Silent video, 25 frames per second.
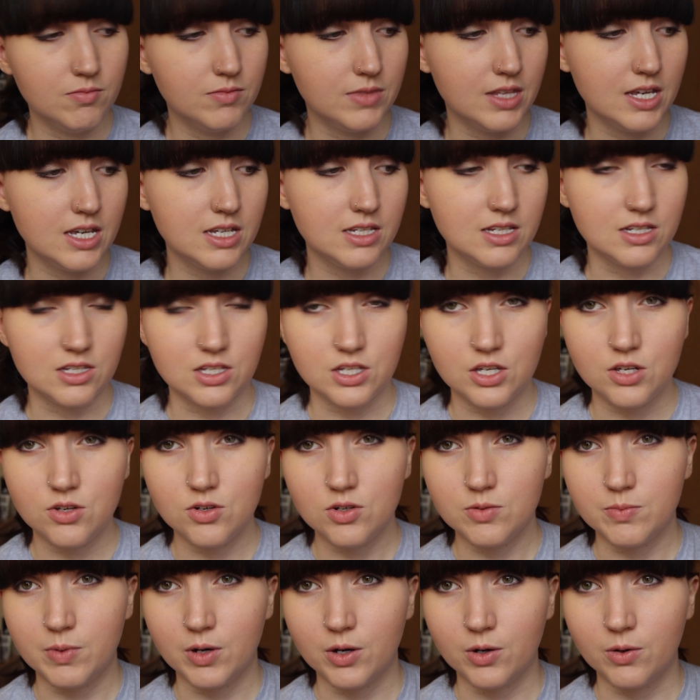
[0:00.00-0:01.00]
This is a
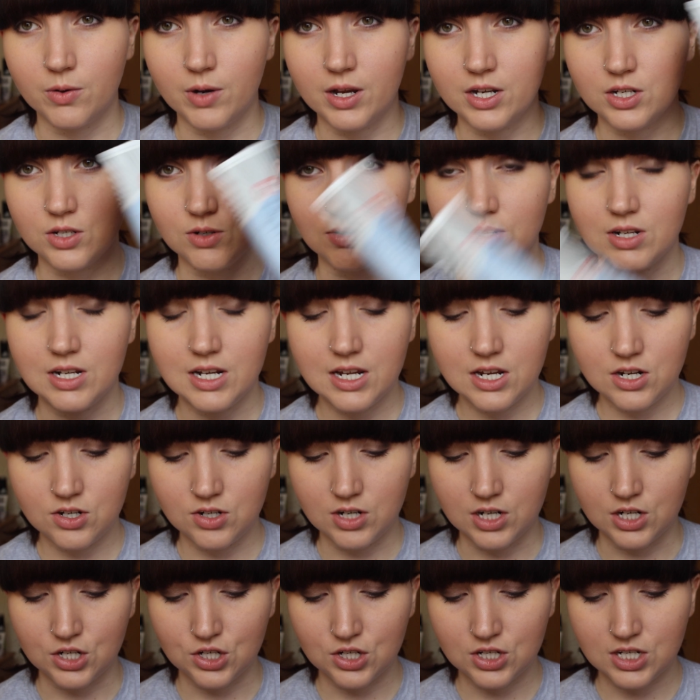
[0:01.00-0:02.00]
huge bottle and you
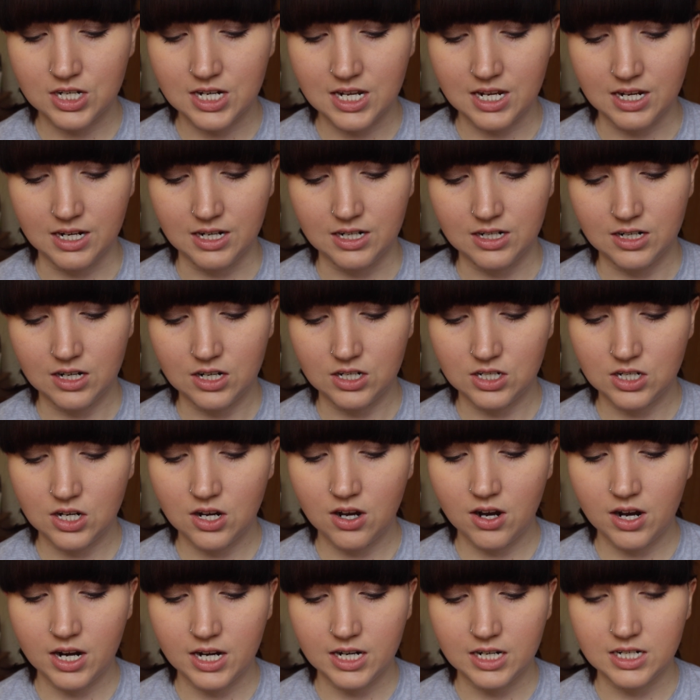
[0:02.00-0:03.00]
literally just need a
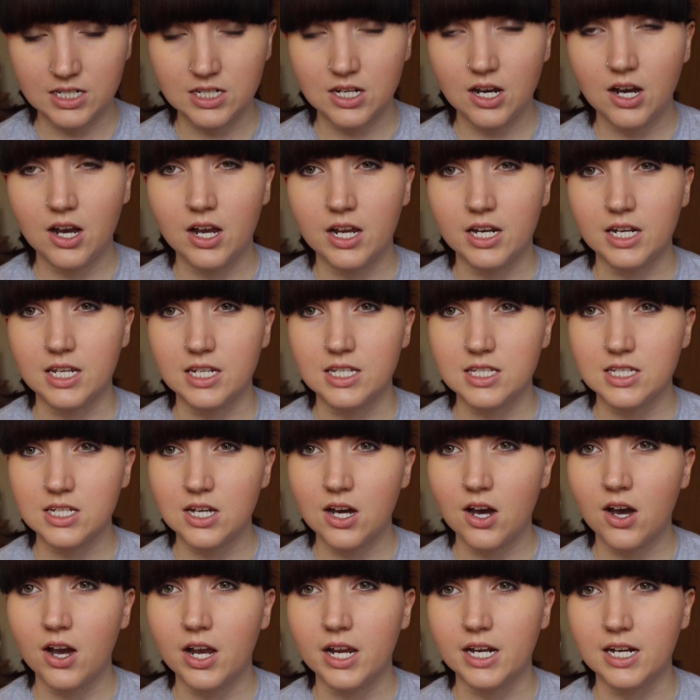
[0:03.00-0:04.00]
tiny
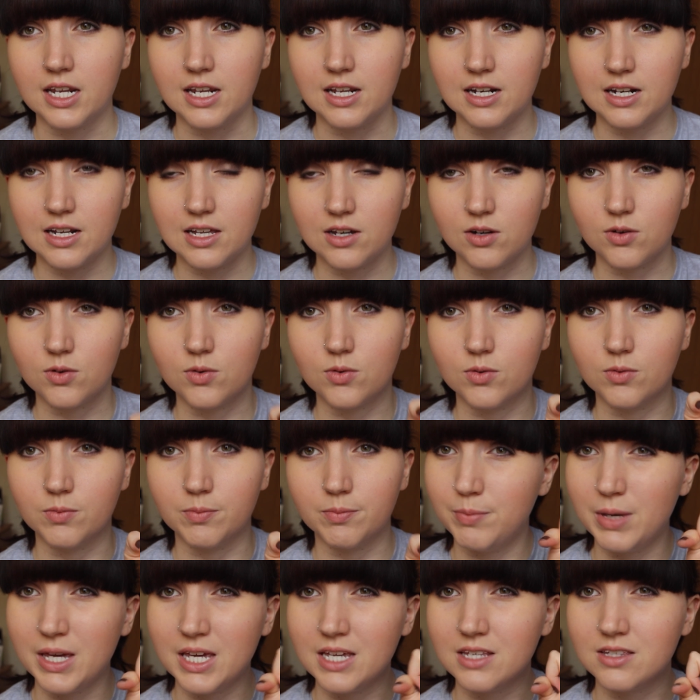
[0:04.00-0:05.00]
little
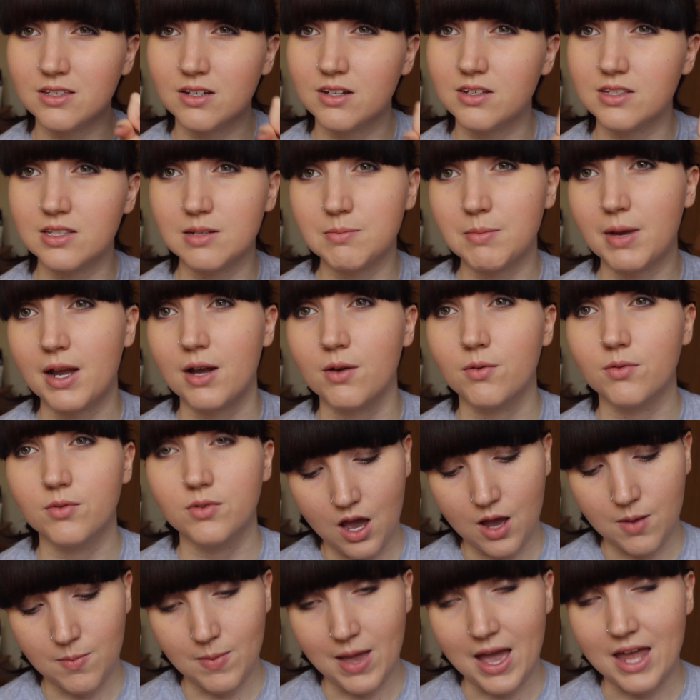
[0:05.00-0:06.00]
pea-sized amount,
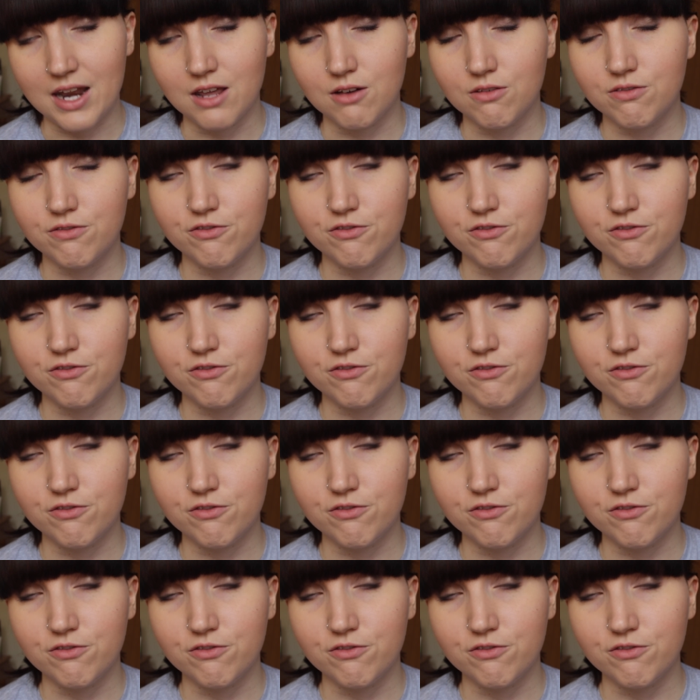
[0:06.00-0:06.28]
and it